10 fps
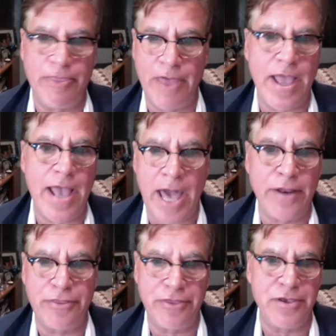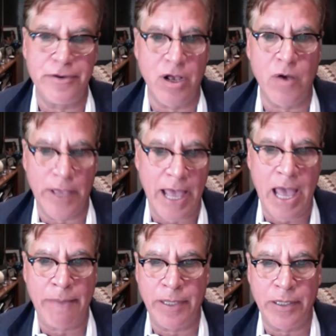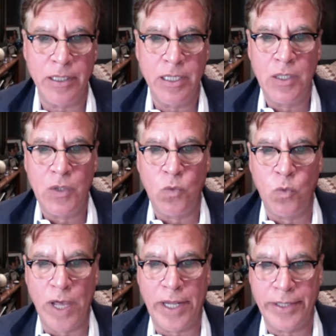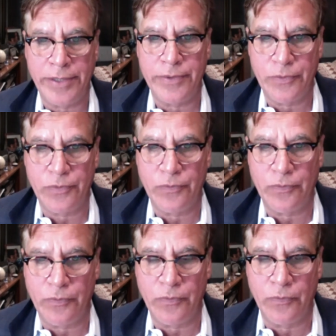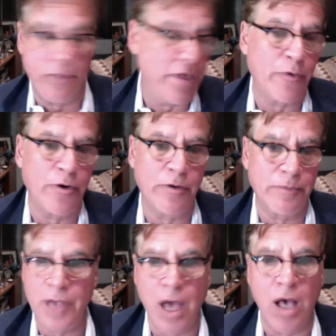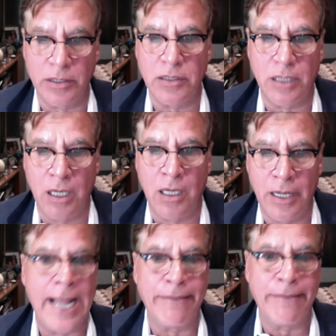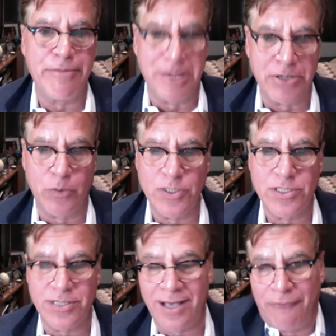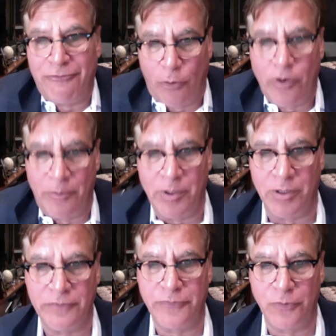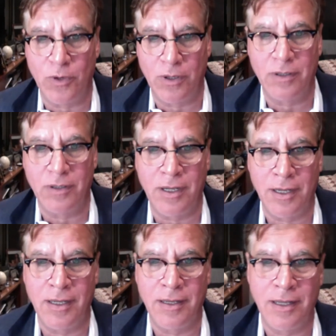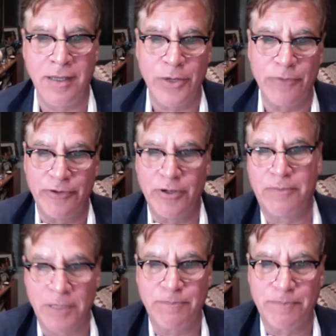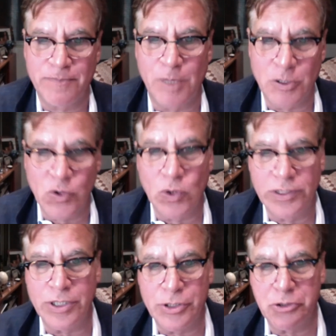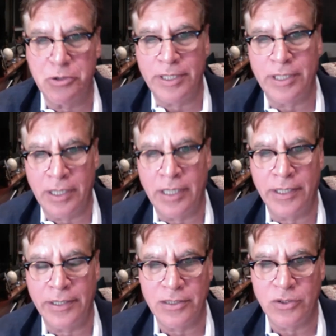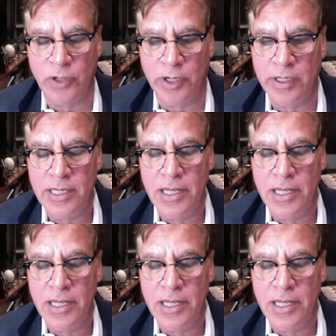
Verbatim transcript: they had a theater going habit when when they were young uh, and theater was affordable for uh, uh you know for a, school teacher and a, and a young lawyer.